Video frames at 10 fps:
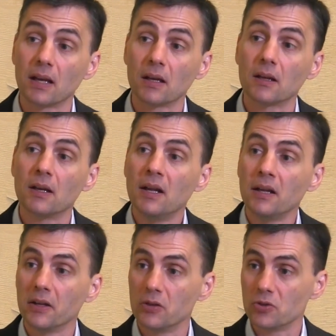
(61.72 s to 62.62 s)
data
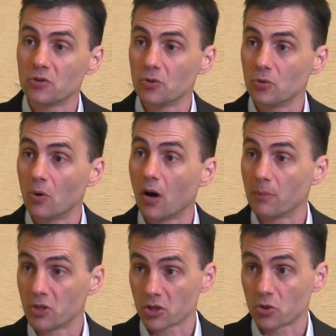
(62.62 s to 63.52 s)
into
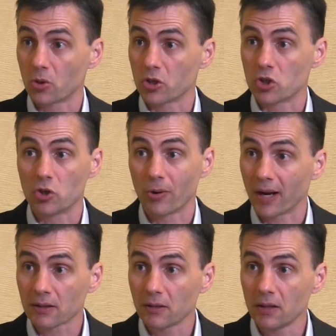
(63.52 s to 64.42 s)
object storage
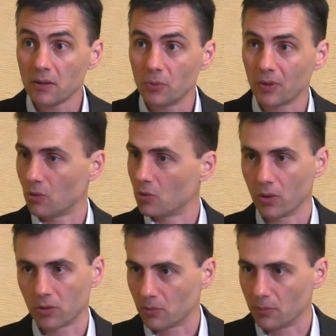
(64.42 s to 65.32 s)
directly without
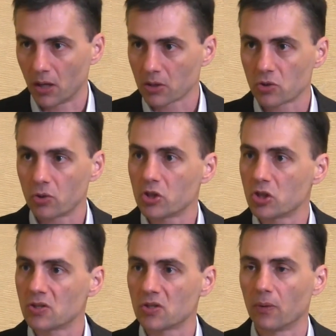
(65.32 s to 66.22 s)
going through block storage,
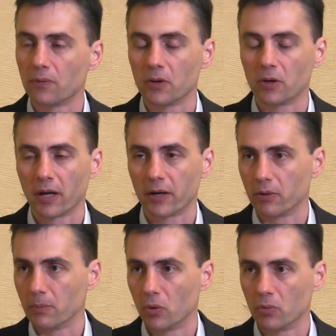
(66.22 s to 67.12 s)
and so if you're at a
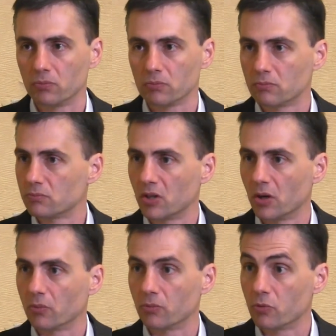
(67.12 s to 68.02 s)
remote you
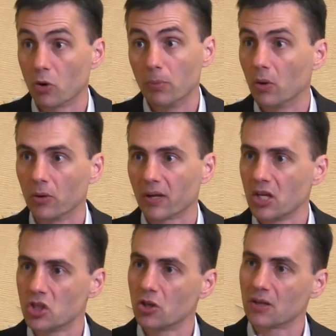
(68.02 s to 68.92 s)
know, robo
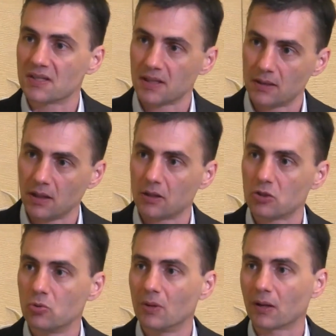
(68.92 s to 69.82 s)
location, you can send data
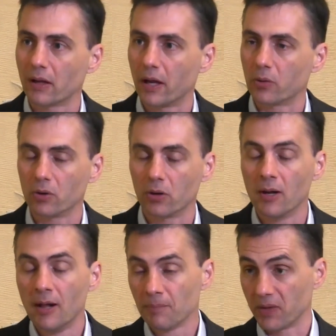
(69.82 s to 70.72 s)
to the cloud, or
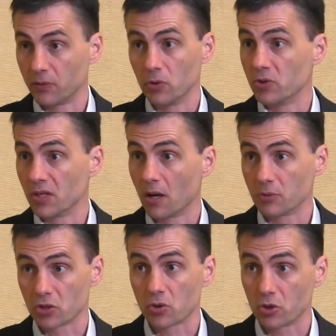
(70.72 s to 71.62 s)
if you're using
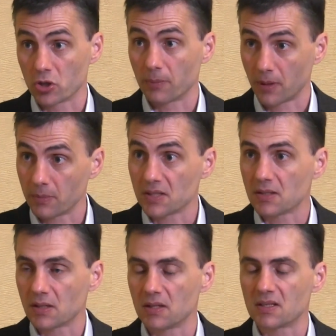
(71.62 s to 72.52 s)
object storage on
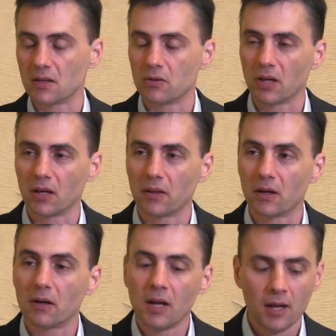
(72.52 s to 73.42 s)
premises, you can send your data
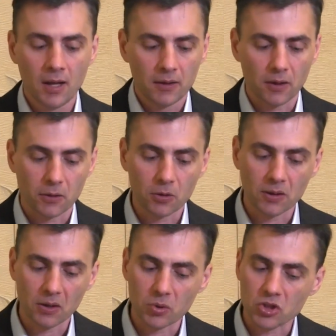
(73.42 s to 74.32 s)
there. The third
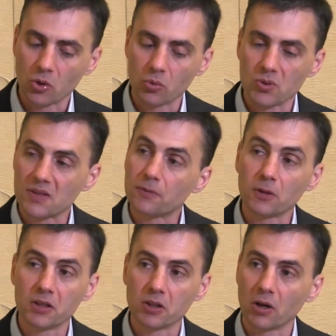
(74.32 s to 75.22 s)
thing we showed was
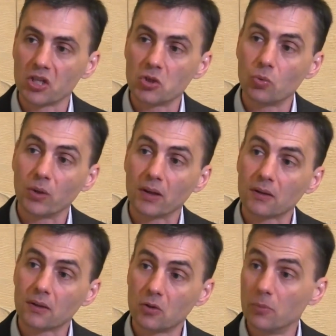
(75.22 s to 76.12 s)
full integration
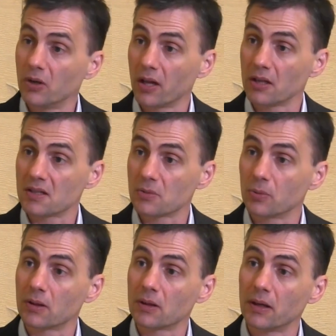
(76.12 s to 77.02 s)
with Kubernetes,
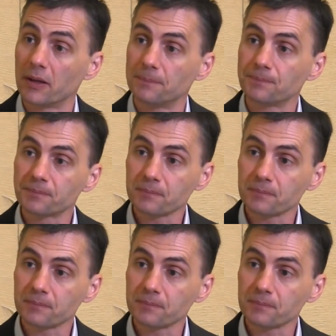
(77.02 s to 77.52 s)
with um,